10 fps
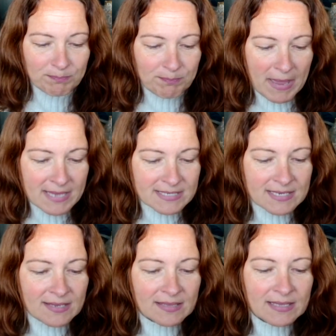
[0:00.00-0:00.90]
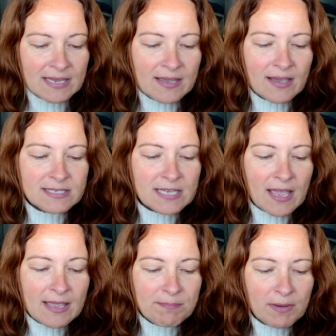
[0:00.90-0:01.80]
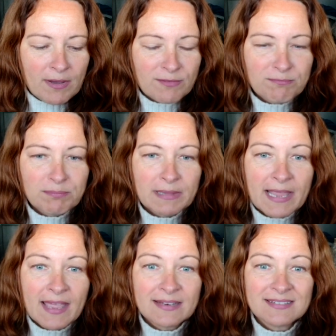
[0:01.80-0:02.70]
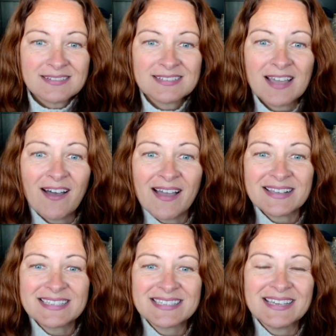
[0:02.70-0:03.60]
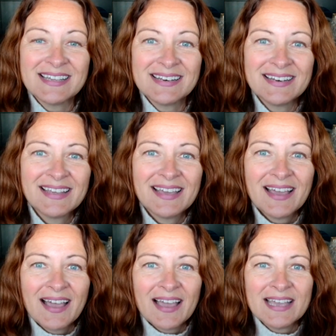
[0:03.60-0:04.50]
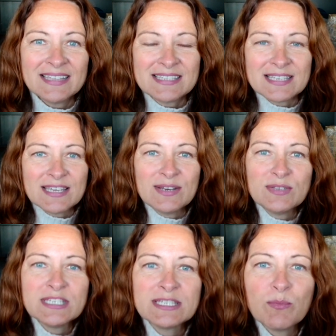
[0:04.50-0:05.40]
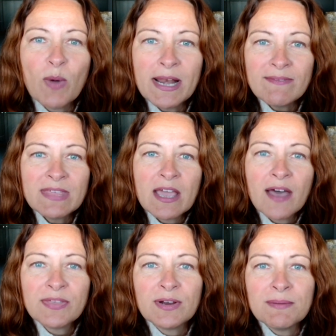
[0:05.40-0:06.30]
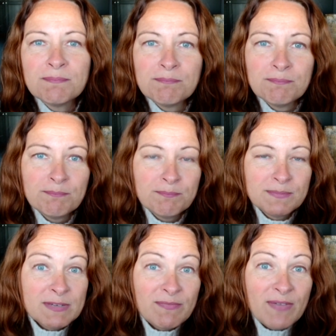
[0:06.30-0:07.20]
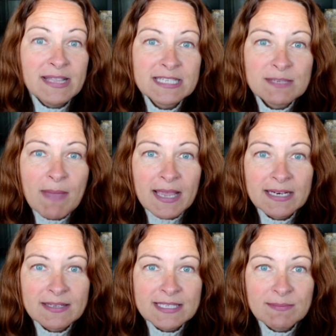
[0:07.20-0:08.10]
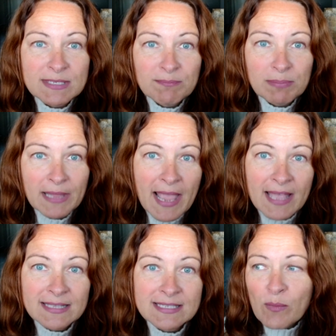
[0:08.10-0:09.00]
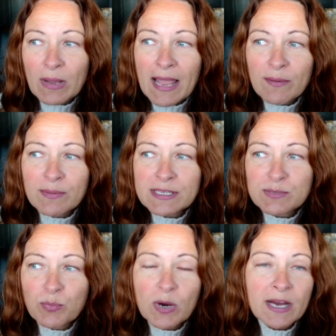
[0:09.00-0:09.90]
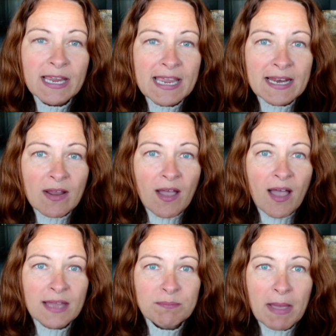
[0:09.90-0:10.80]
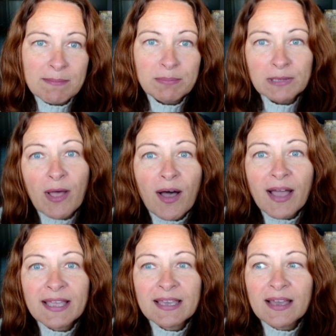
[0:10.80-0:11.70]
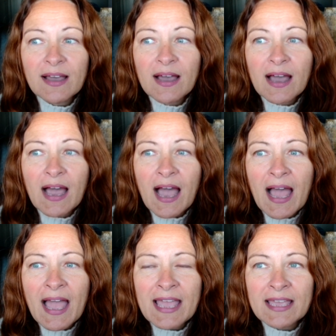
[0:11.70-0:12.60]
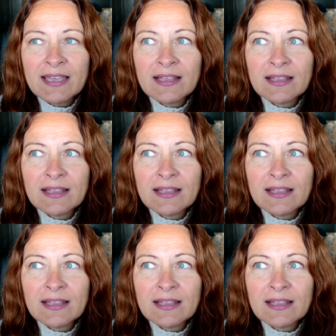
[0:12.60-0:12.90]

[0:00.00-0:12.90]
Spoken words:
Basically a type of plant toxin. It's just one of the other defense mechanisms of plants. While I was working on my blog, I